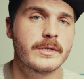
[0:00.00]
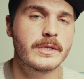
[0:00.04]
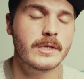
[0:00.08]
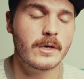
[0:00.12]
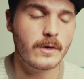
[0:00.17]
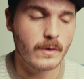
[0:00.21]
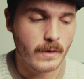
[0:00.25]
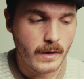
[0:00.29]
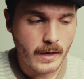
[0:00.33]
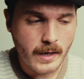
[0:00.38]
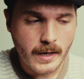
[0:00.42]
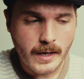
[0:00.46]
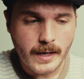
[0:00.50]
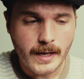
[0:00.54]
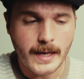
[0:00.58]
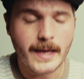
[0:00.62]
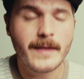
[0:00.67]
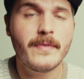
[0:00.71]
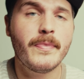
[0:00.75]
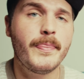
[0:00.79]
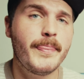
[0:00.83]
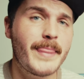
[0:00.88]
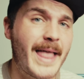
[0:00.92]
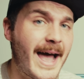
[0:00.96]
So
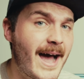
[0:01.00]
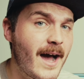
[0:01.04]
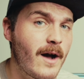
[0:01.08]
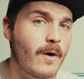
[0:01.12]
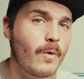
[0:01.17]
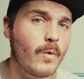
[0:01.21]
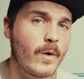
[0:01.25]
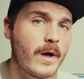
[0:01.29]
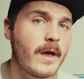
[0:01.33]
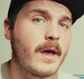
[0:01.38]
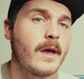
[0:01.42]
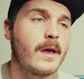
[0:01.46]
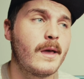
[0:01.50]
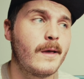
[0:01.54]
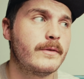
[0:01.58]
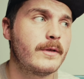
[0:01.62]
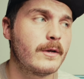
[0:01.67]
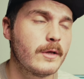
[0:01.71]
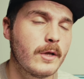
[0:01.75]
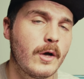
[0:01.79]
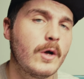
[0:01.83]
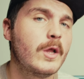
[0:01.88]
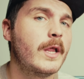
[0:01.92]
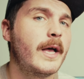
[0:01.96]
in that way,
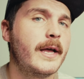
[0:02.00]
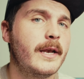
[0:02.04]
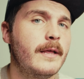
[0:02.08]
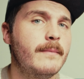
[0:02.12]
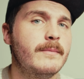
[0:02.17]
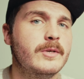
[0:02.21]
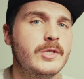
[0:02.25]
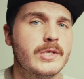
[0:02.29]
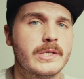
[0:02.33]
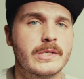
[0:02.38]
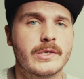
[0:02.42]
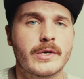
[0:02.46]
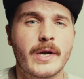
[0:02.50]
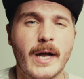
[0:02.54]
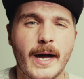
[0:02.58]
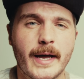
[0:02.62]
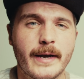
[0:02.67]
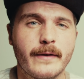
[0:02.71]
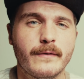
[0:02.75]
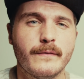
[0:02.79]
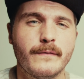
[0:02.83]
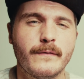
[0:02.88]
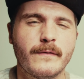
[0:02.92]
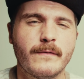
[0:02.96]
the low light images are
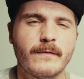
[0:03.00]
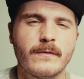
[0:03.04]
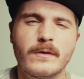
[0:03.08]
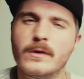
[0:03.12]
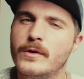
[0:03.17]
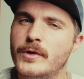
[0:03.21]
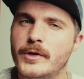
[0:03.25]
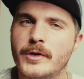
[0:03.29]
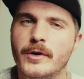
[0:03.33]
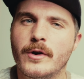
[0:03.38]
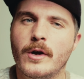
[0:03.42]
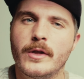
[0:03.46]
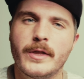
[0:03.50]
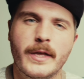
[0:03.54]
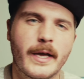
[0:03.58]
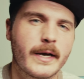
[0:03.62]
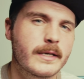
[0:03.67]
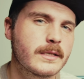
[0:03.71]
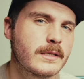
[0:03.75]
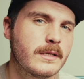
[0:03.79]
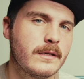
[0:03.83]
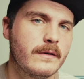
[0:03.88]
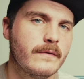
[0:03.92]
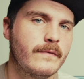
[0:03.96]
kind of cleaner on the
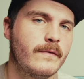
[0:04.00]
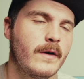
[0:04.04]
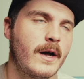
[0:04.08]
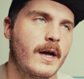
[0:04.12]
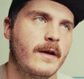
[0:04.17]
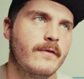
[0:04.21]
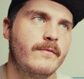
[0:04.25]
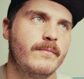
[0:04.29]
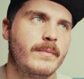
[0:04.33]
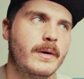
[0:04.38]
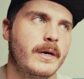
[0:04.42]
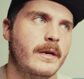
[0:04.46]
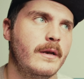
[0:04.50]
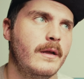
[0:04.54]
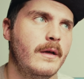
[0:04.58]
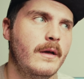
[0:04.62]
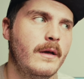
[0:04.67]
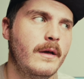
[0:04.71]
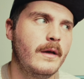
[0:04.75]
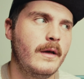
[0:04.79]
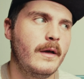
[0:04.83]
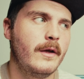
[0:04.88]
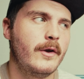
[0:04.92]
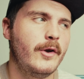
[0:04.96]
X-T5, but
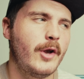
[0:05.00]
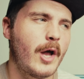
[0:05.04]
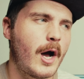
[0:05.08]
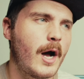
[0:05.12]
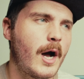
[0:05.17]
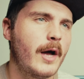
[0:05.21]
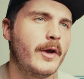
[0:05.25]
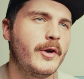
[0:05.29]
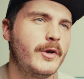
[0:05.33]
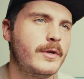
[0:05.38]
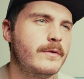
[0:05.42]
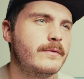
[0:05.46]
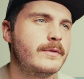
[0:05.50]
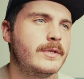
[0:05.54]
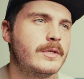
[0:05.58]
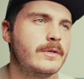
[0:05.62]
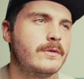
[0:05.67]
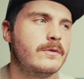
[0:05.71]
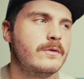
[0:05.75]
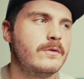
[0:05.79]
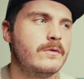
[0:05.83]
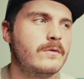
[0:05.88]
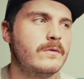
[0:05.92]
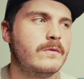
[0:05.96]
not due
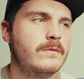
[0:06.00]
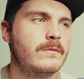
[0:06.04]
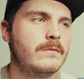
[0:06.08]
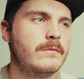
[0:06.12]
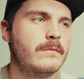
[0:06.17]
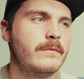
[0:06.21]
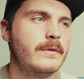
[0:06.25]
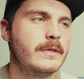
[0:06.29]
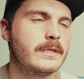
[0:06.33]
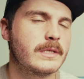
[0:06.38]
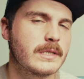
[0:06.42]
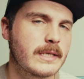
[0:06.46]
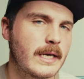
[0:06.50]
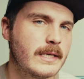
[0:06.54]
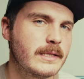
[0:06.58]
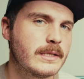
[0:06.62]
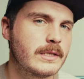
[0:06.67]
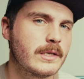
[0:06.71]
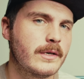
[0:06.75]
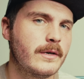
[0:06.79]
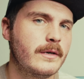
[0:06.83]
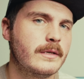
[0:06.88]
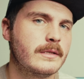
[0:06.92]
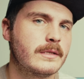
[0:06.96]
to the
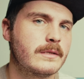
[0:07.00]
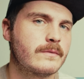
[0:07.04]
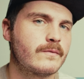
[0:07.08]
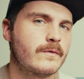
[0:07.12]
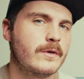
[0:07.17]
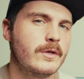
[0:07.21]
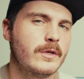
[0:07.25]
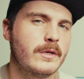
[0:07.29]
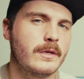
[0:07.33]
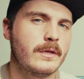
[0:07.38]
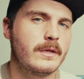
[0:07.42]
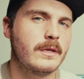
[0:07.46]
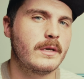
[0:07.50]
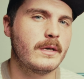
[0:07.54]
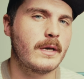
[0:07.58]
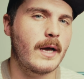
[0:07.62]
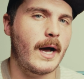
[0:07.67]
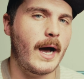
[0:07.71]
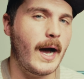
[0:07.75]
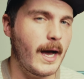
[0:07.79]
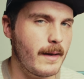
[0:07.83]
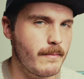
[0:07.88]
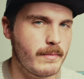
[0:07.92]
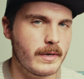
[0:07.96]
sensor. It's really the
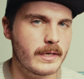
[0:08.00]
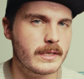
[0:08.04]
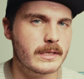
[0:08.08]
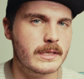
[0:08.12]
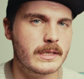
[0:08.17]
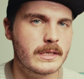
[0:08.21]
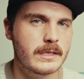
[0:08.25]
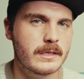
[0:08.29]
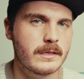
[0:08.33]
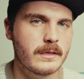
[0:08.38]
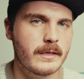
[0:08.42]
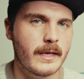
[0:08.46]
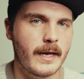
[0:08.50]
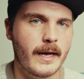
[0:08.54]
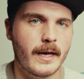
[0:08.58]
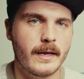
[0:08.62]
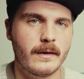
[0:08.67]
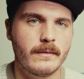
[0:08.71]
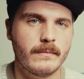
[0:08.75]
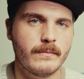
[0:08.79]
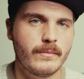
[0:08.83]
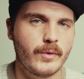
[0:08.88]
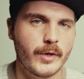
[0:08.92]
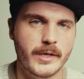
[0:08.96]
IBIS
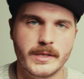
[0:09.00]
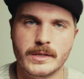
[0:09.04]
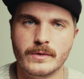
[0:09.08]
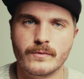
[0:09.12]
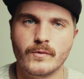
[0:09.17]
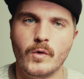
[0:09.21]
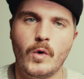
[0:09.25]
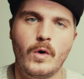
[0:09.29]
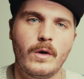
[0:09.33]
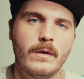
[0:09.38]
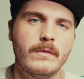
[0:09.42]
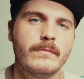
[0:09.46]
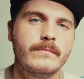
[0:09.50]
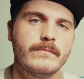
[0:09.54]
that plays a role.